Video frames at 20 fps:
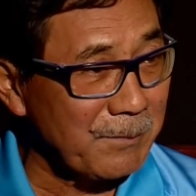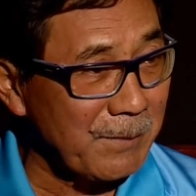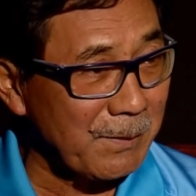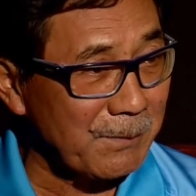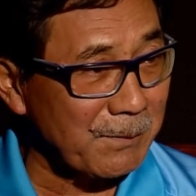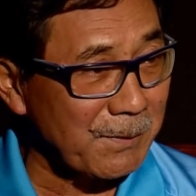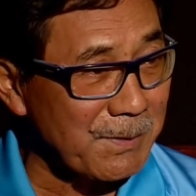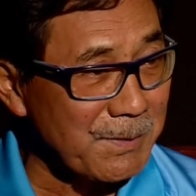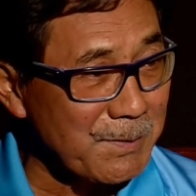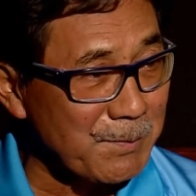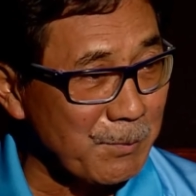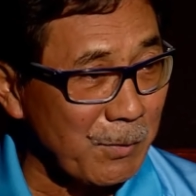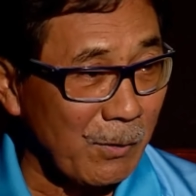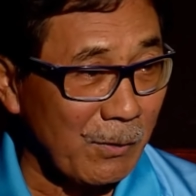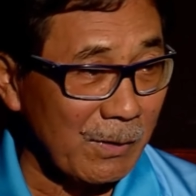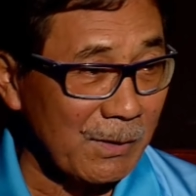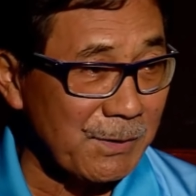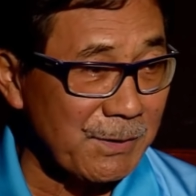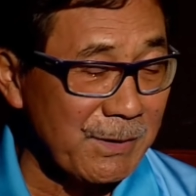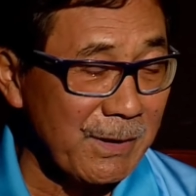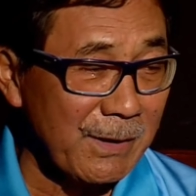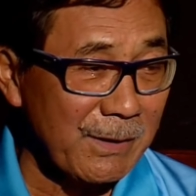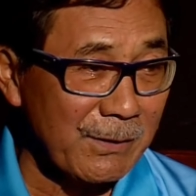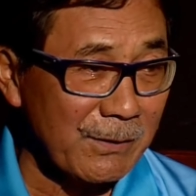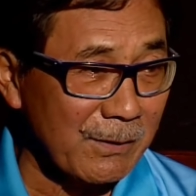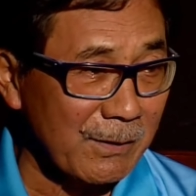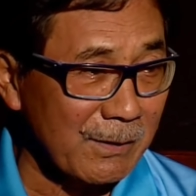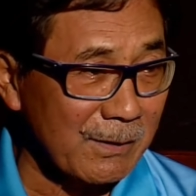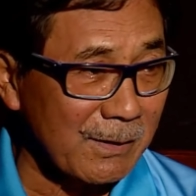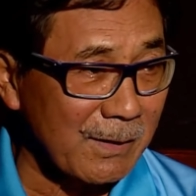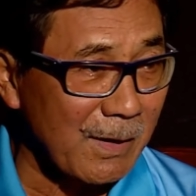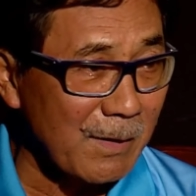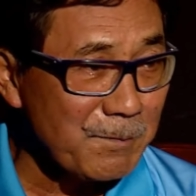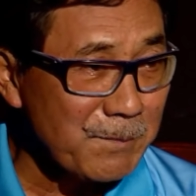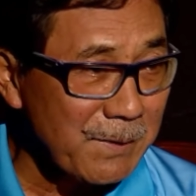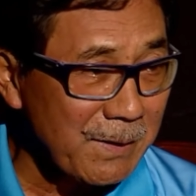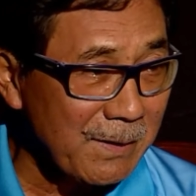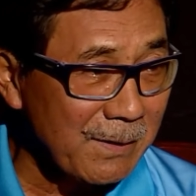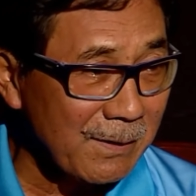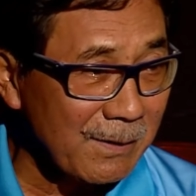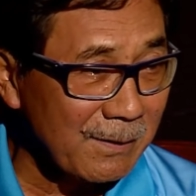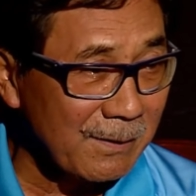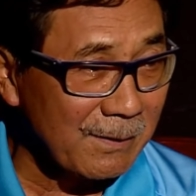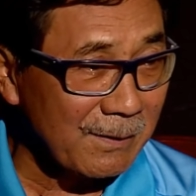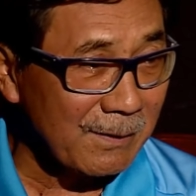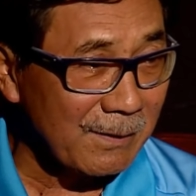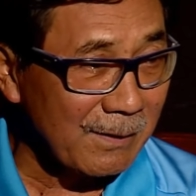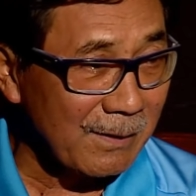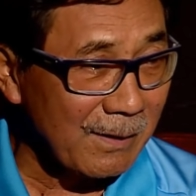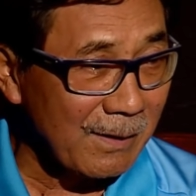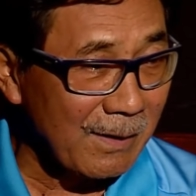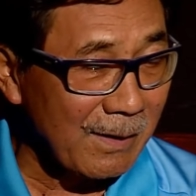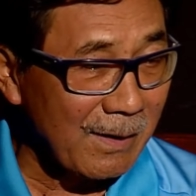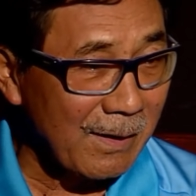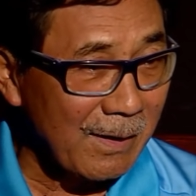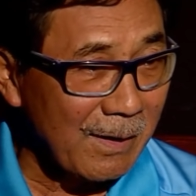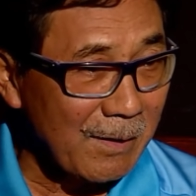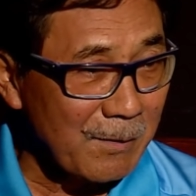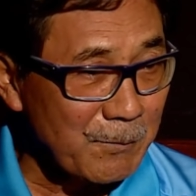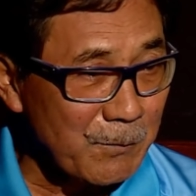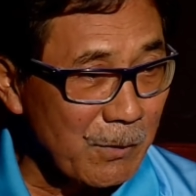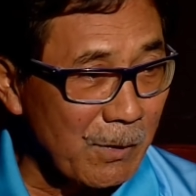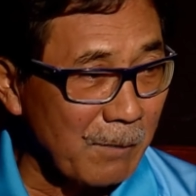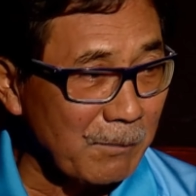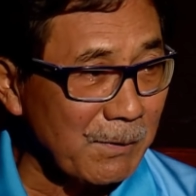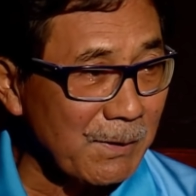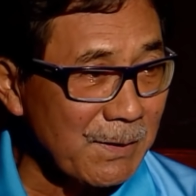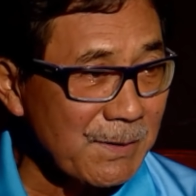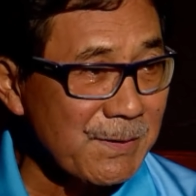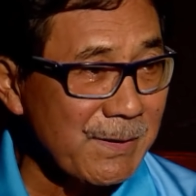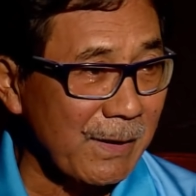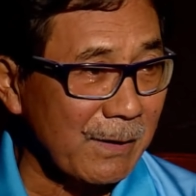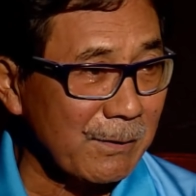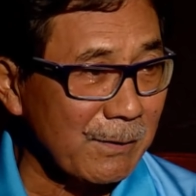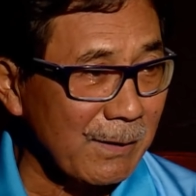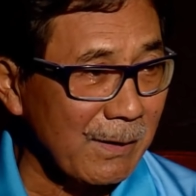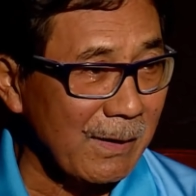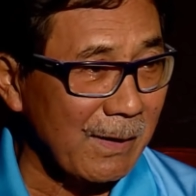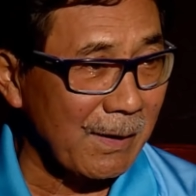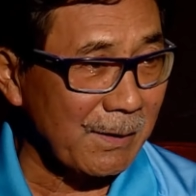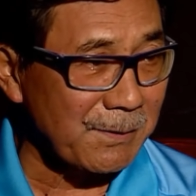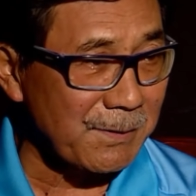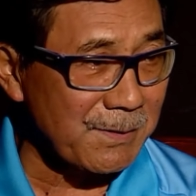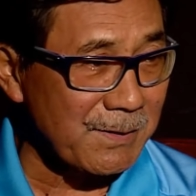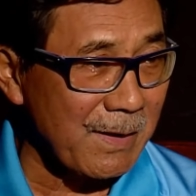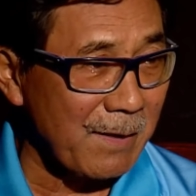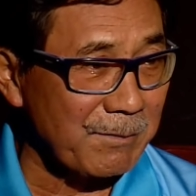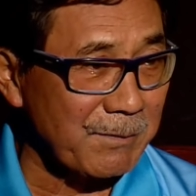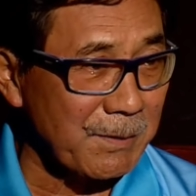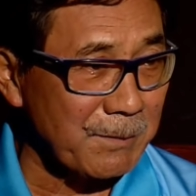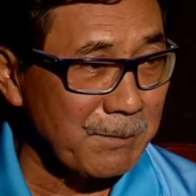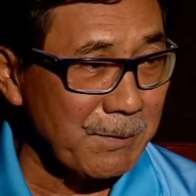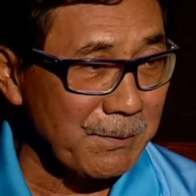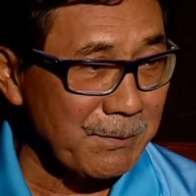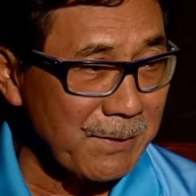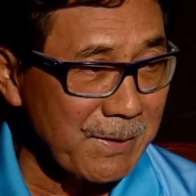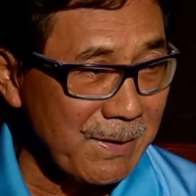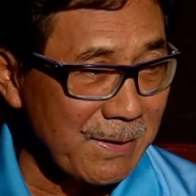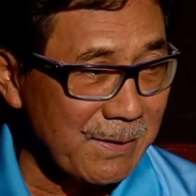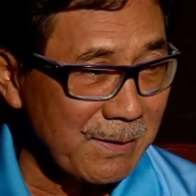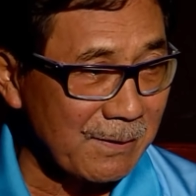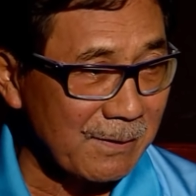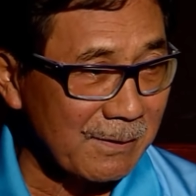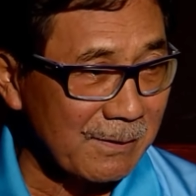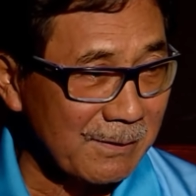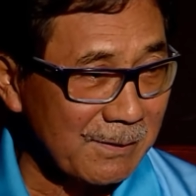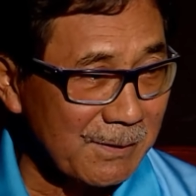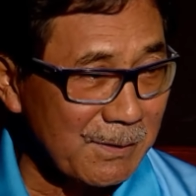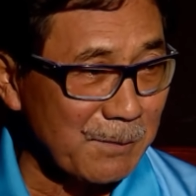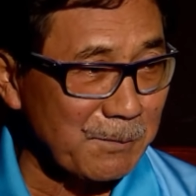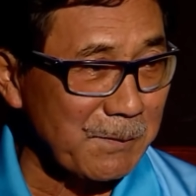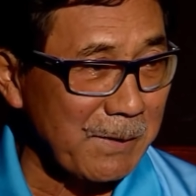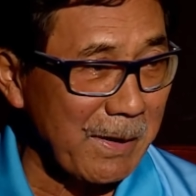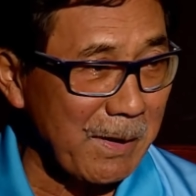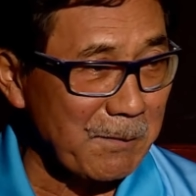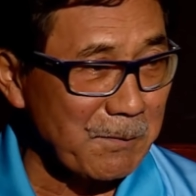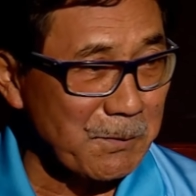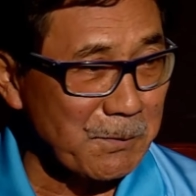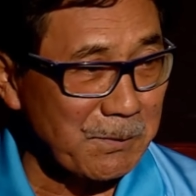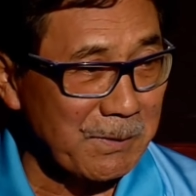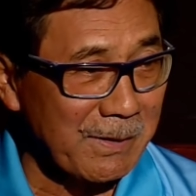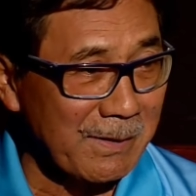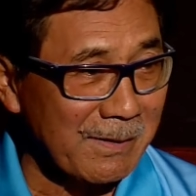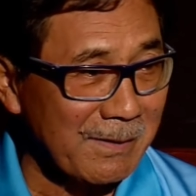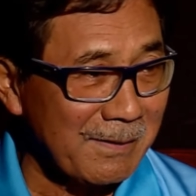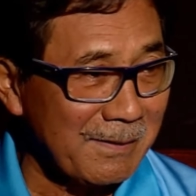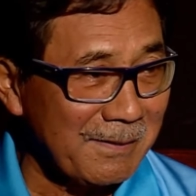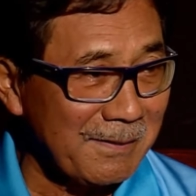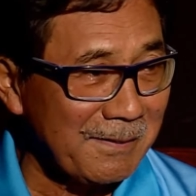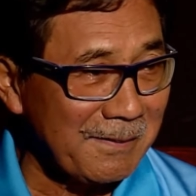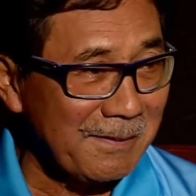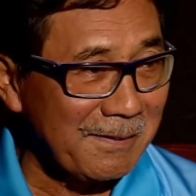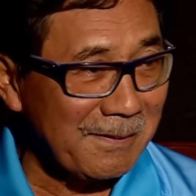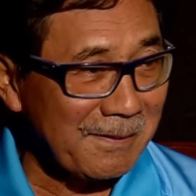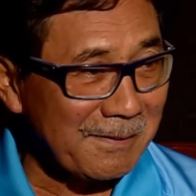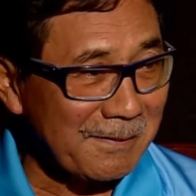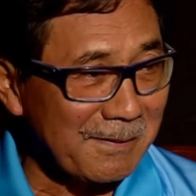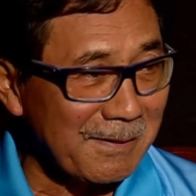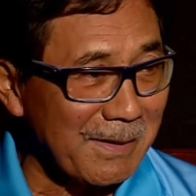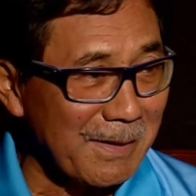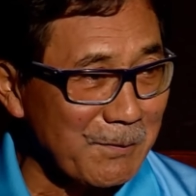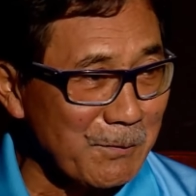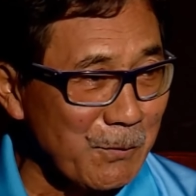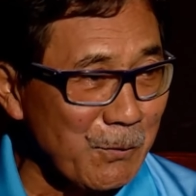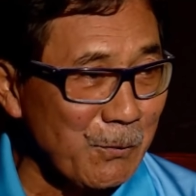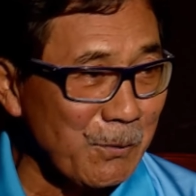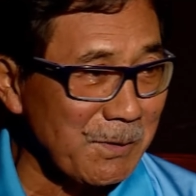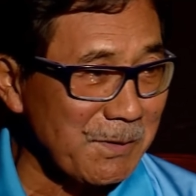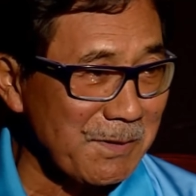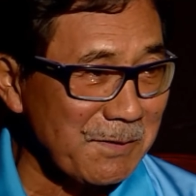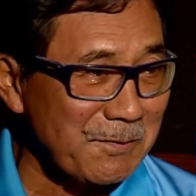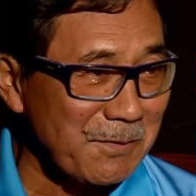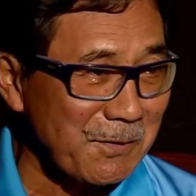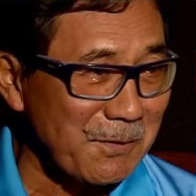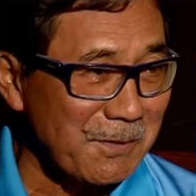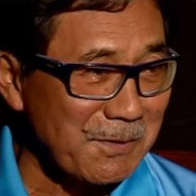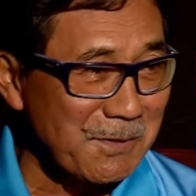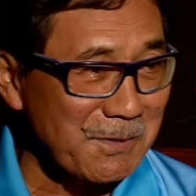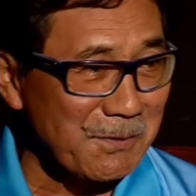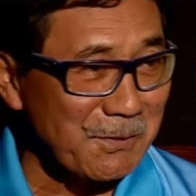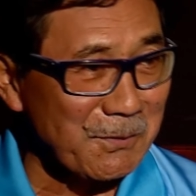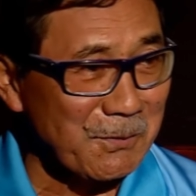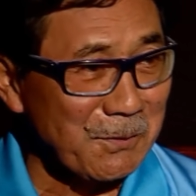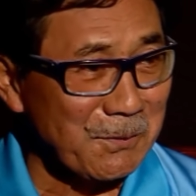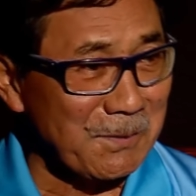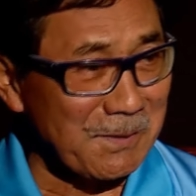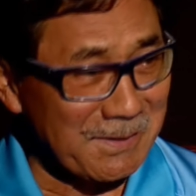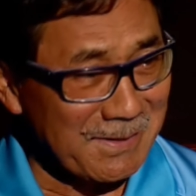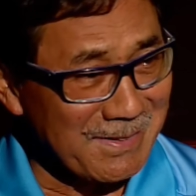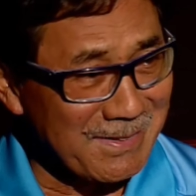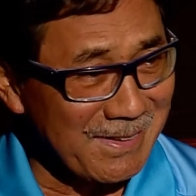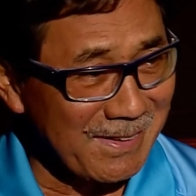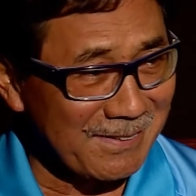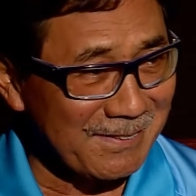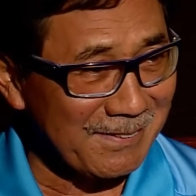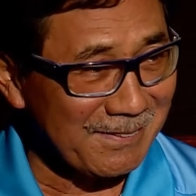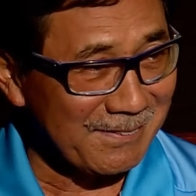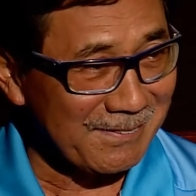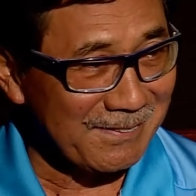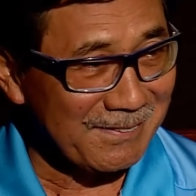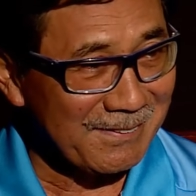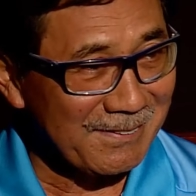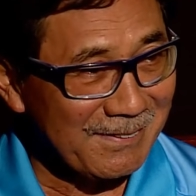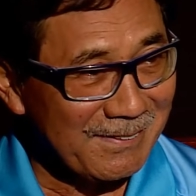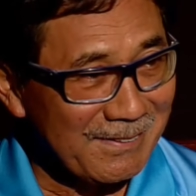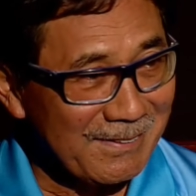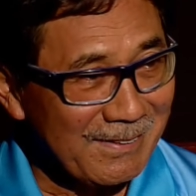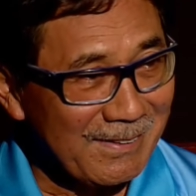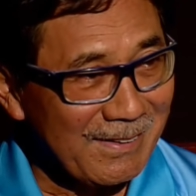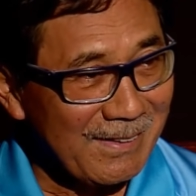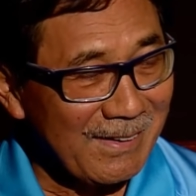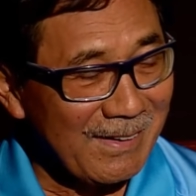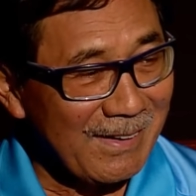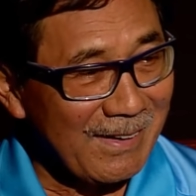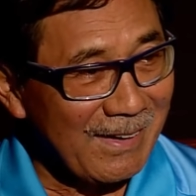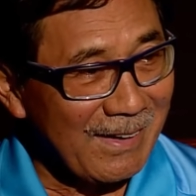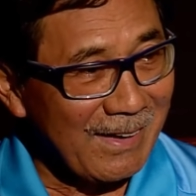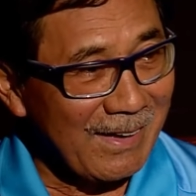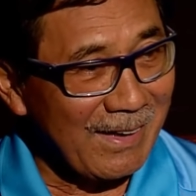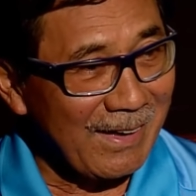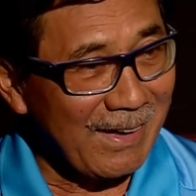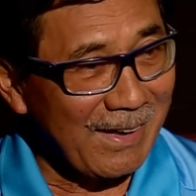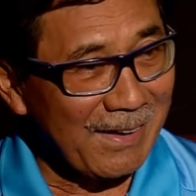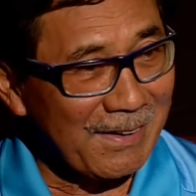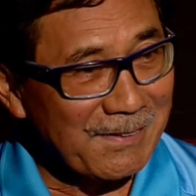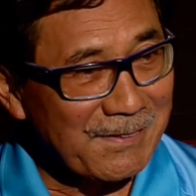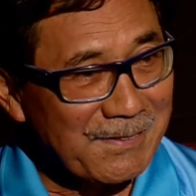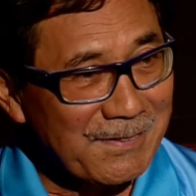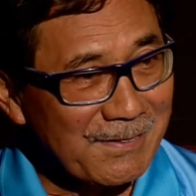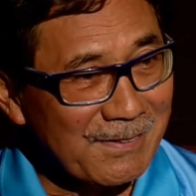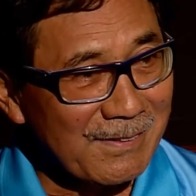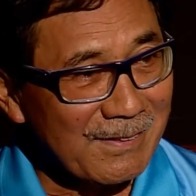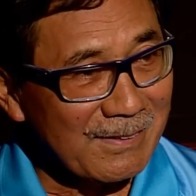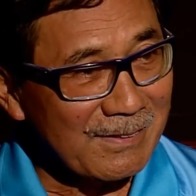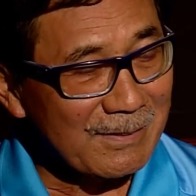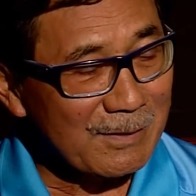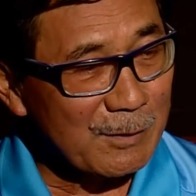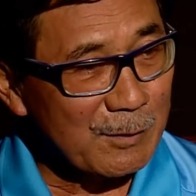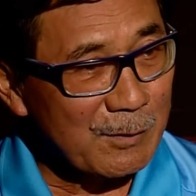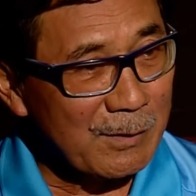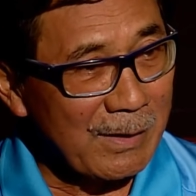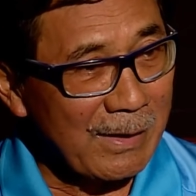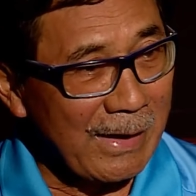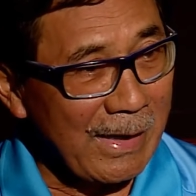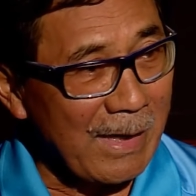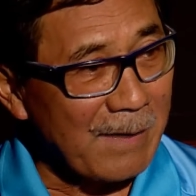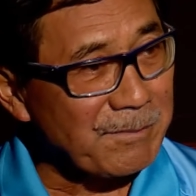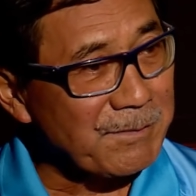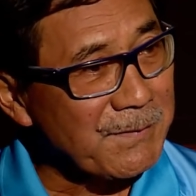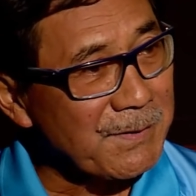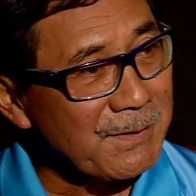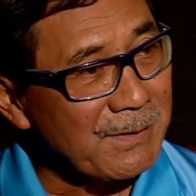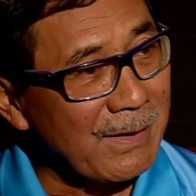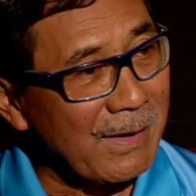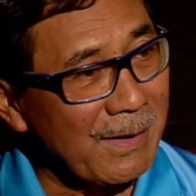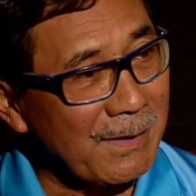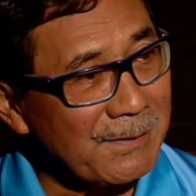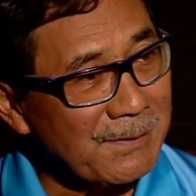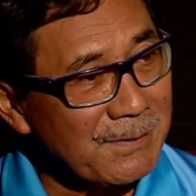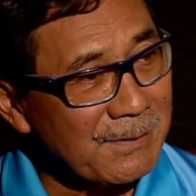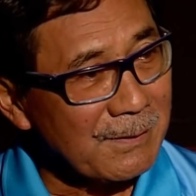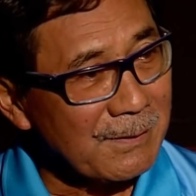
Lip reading: It was Paul Chen-Young and Company, probably the second largest after Barita. Sometimes we claim who was the first or who was the second. And after that,